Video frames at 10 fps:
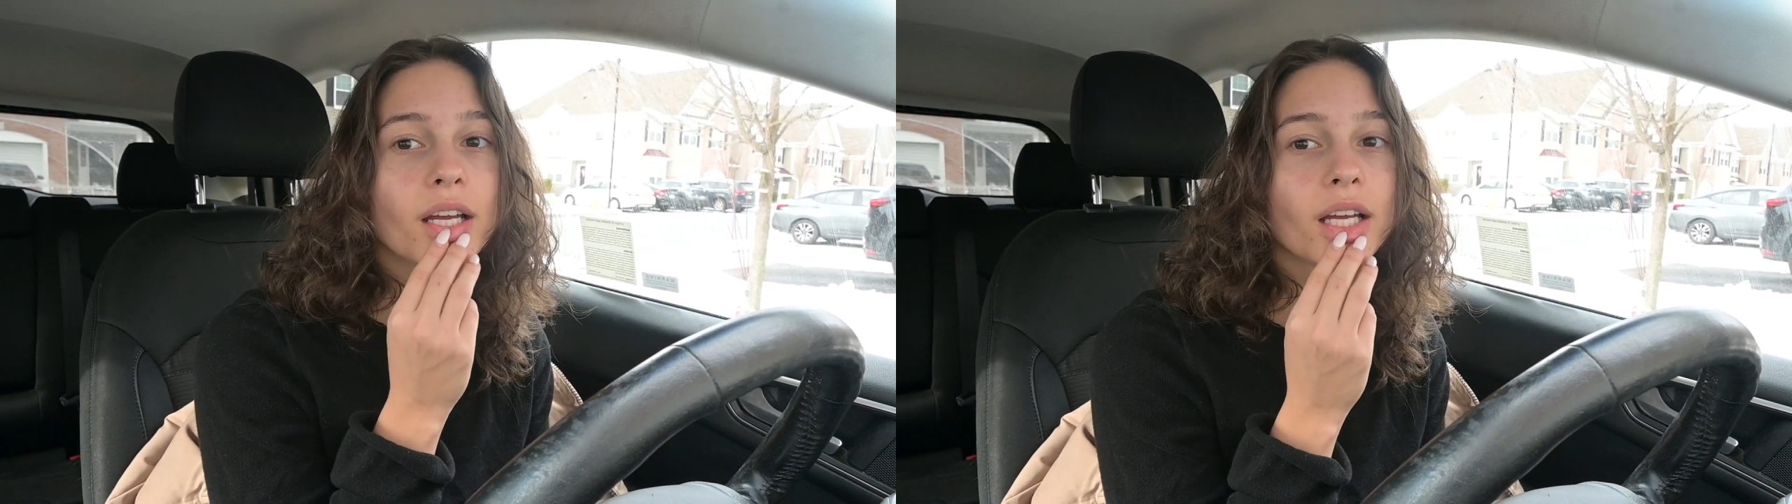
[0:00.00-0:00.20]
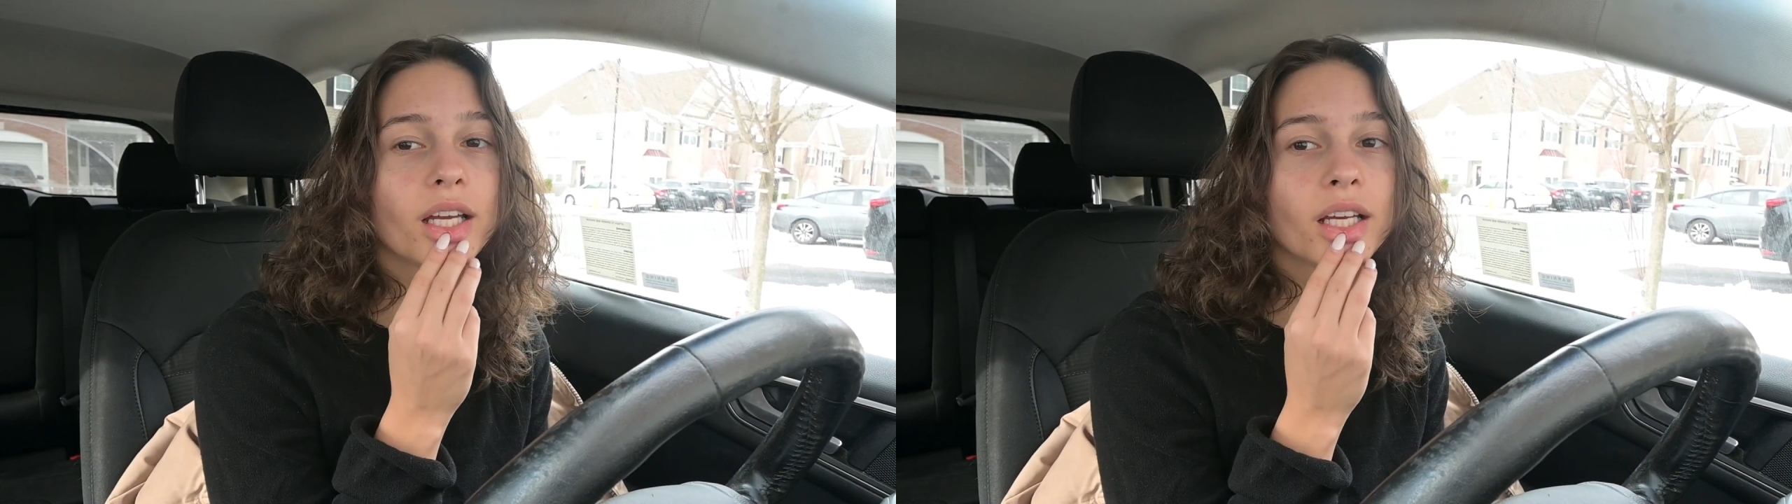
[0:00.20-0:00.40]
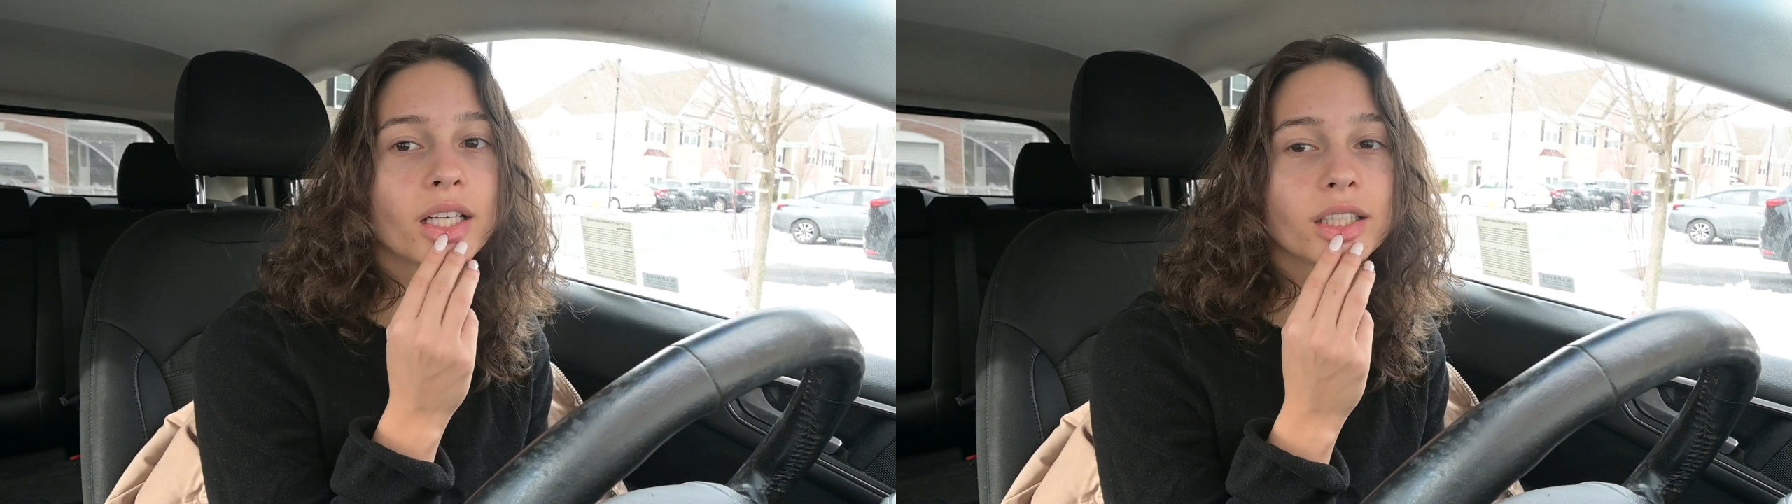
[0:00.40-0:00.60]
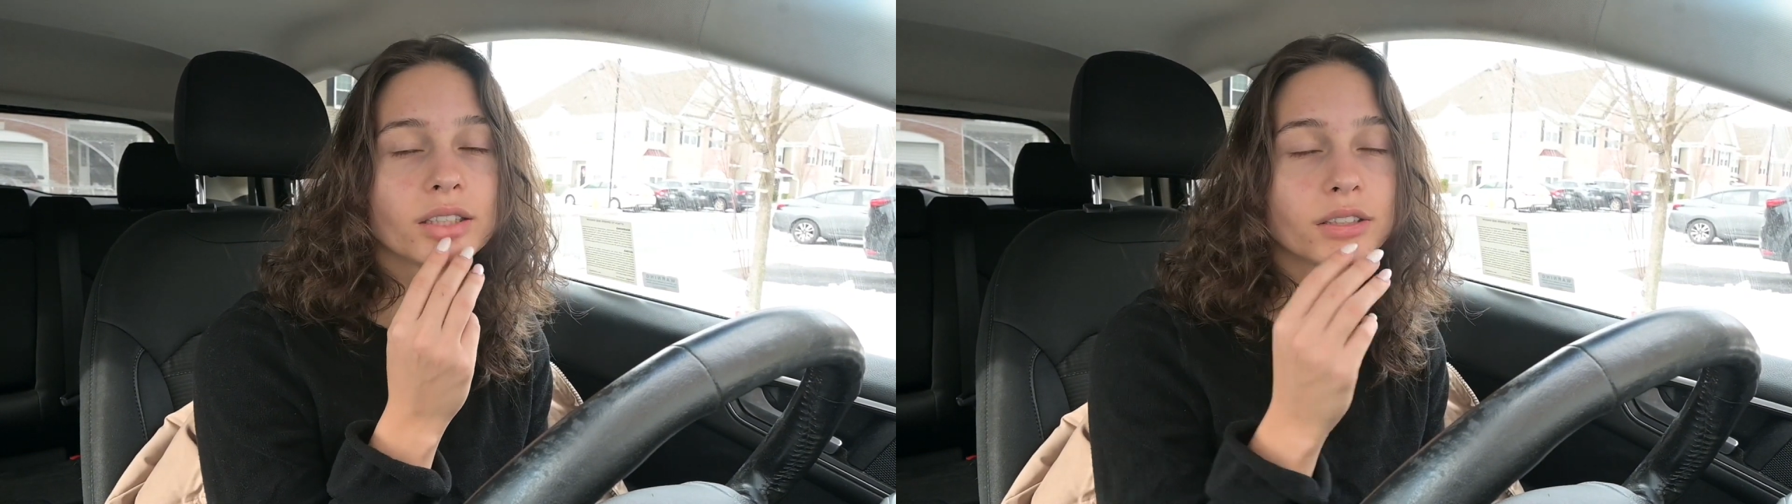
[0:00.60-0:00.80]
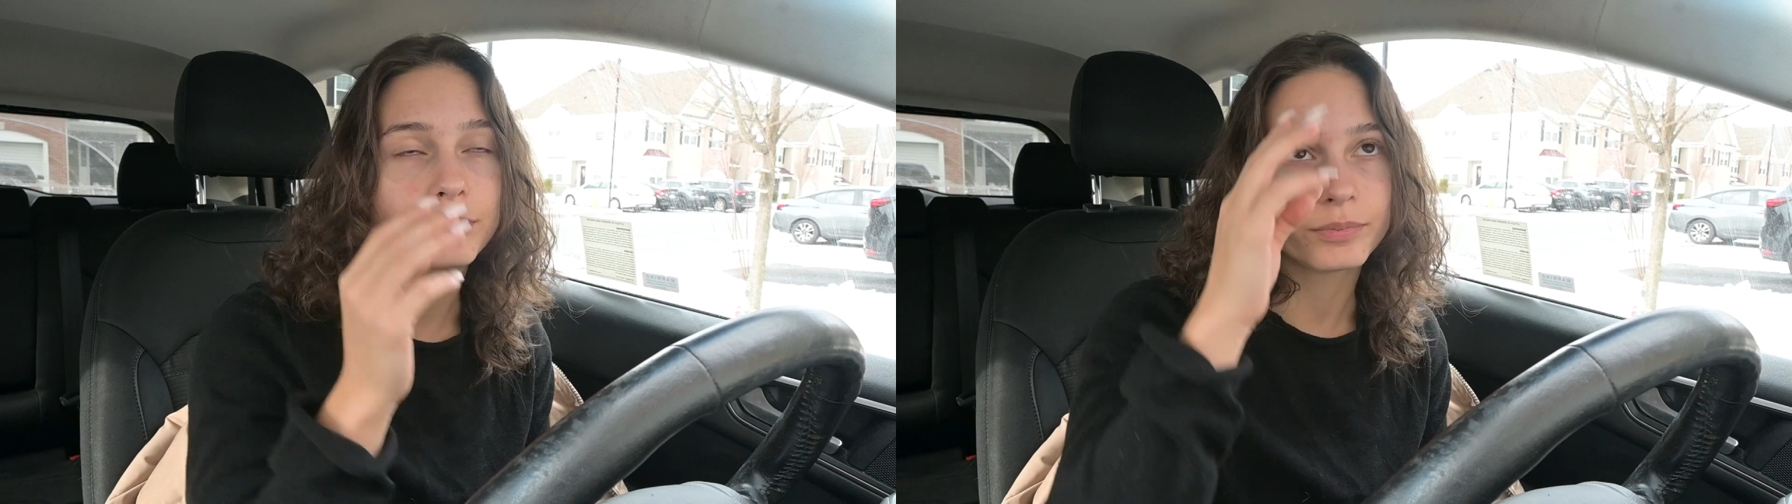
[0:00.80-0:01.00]

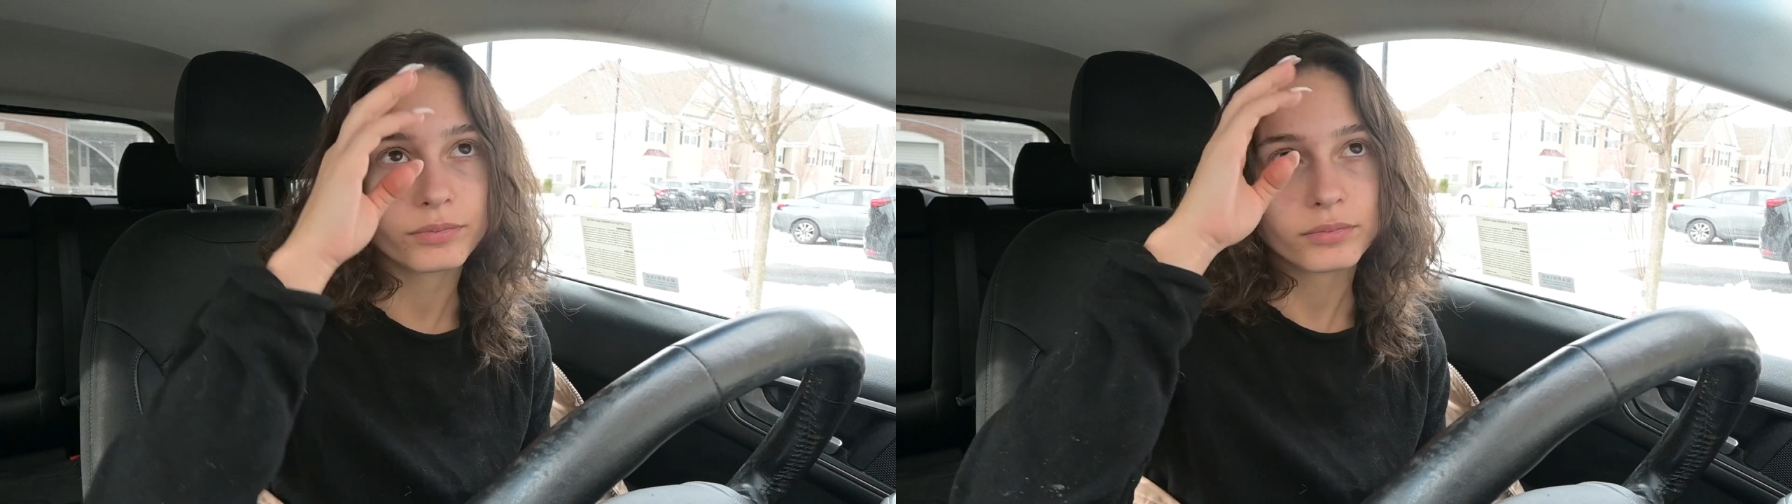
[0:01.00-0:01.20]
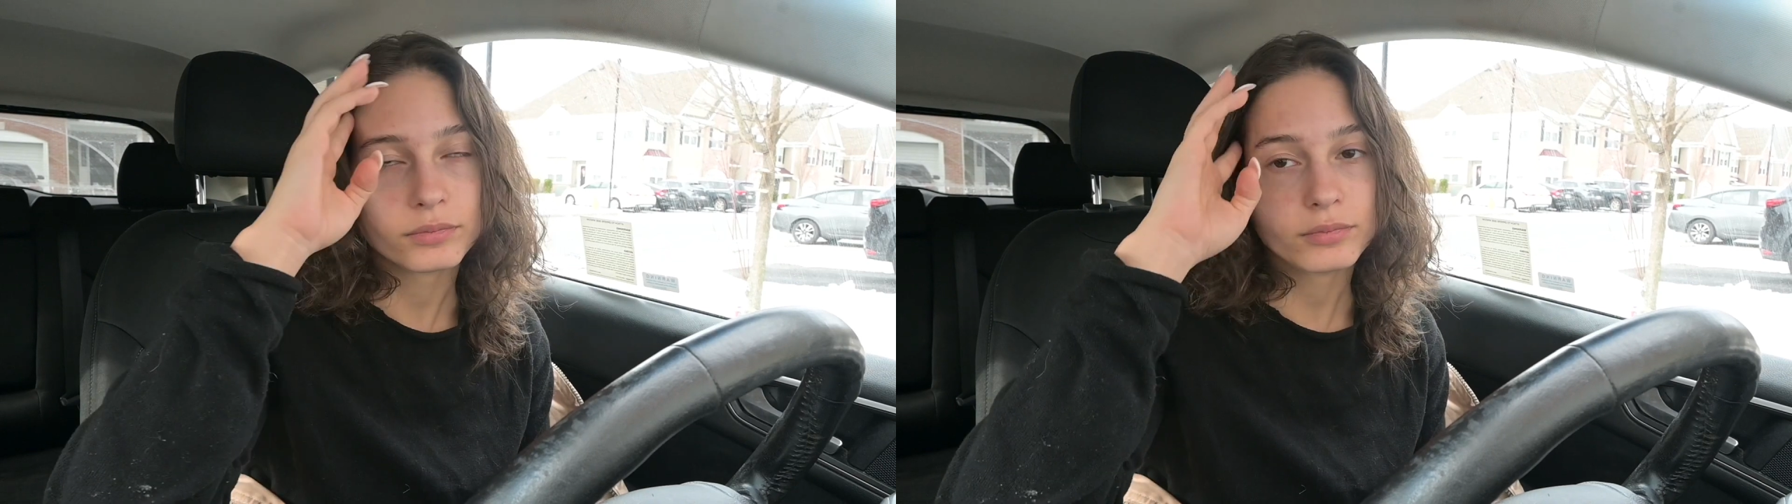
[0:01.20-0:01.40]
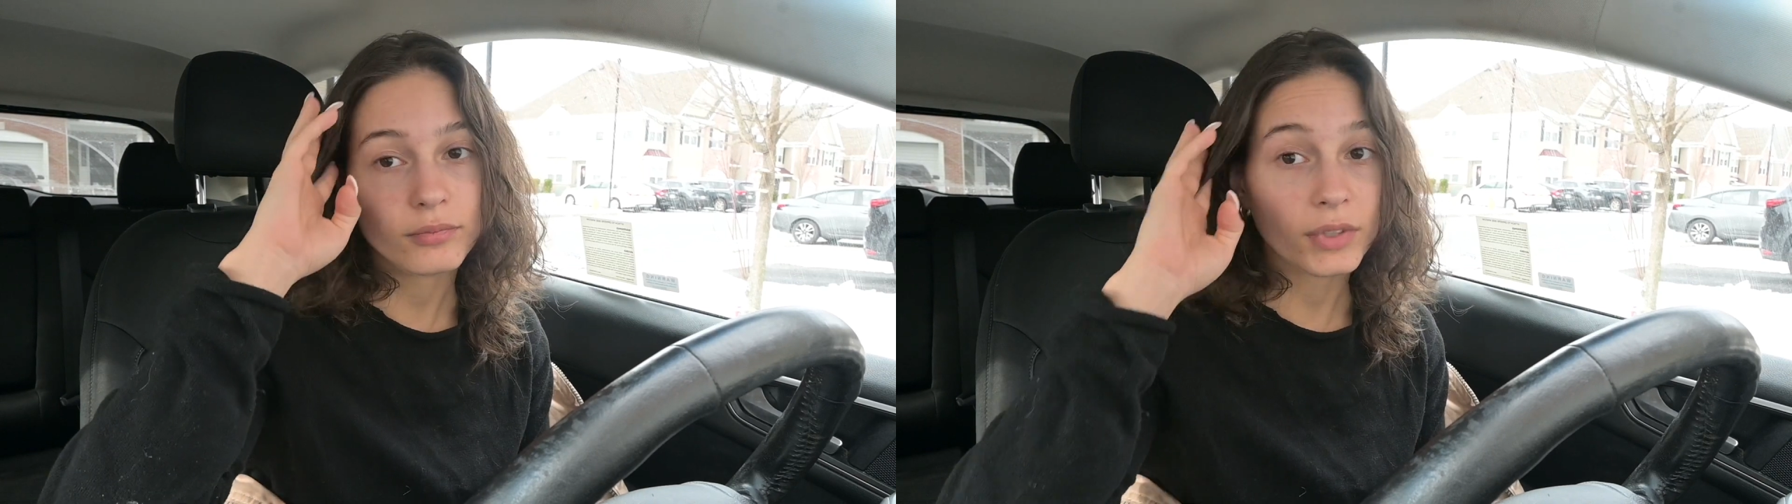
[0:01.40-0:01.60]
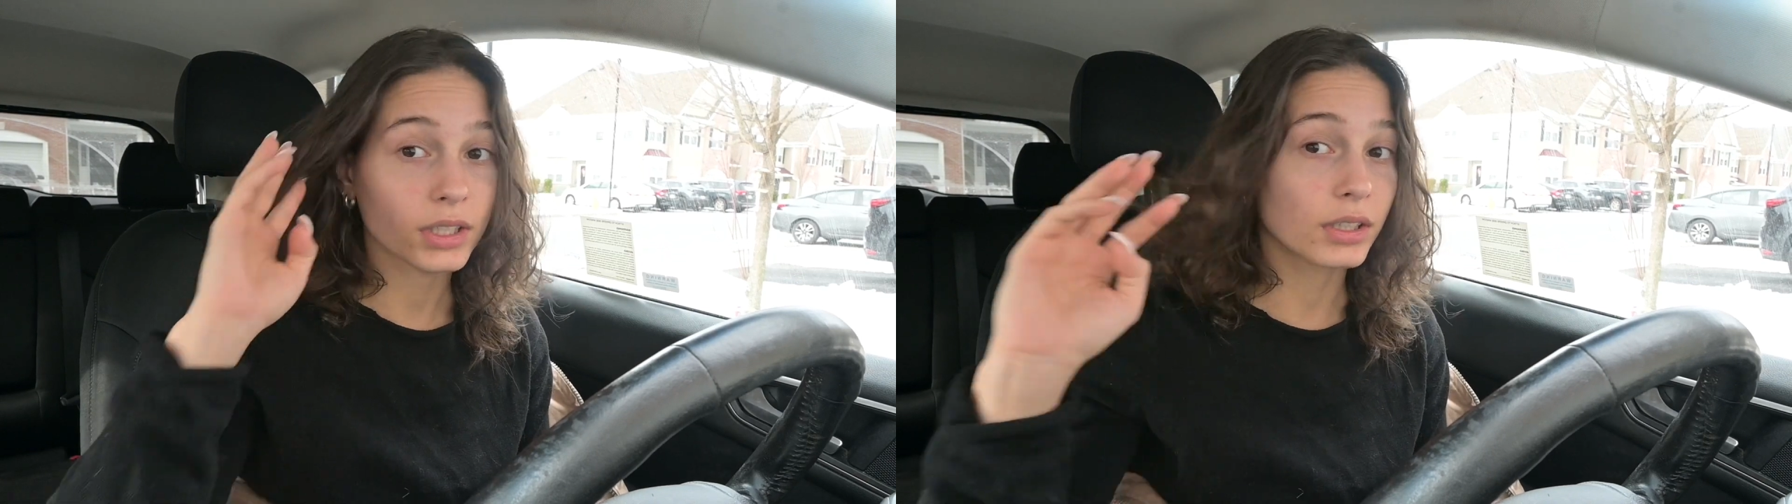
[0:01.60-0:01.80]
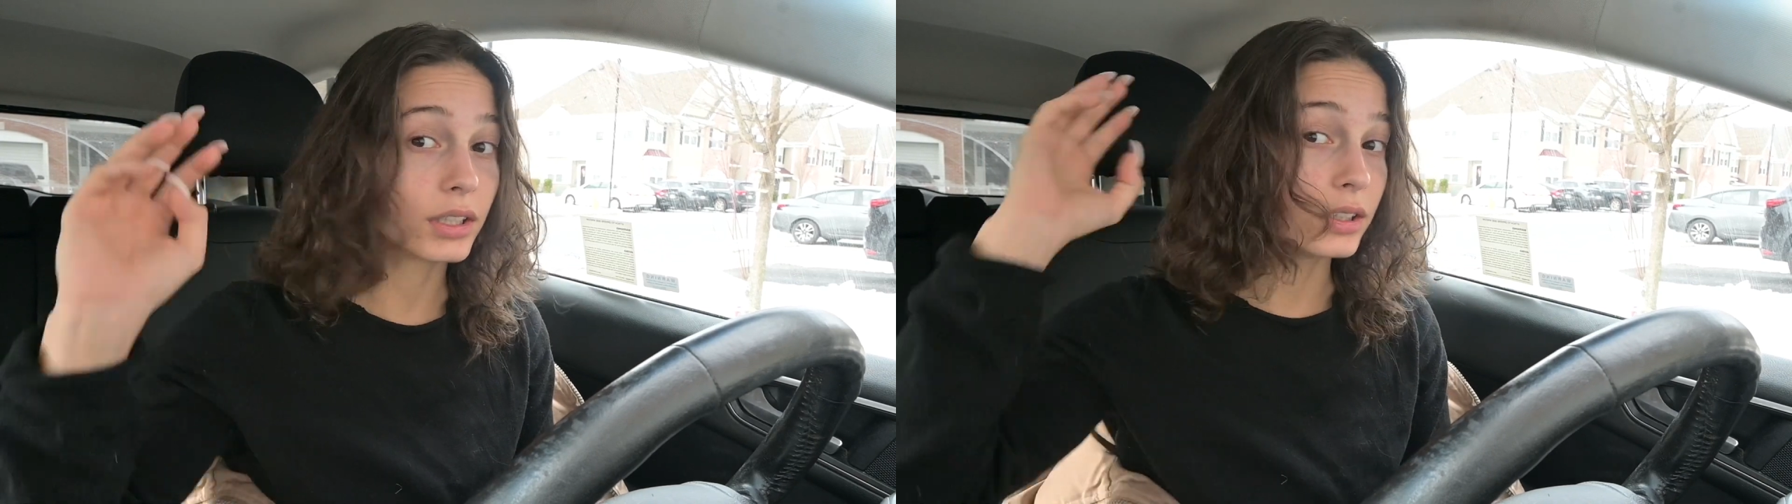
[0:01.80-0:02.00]
And
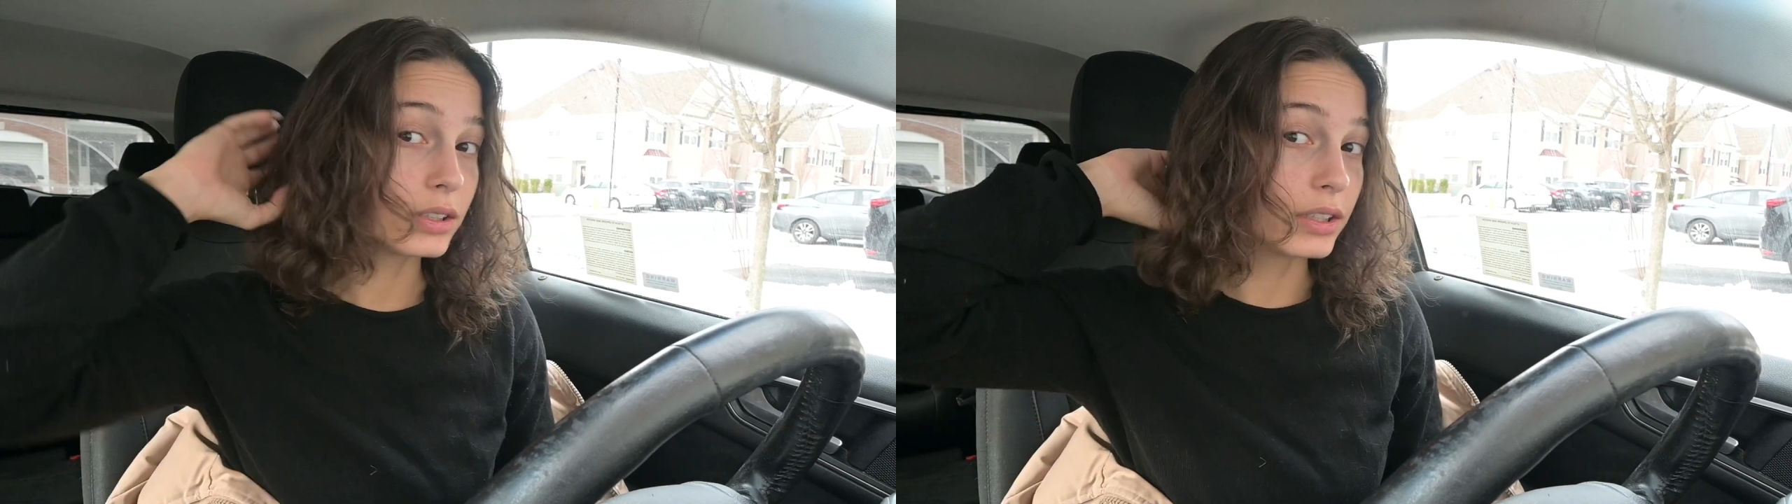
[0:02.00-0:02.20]
these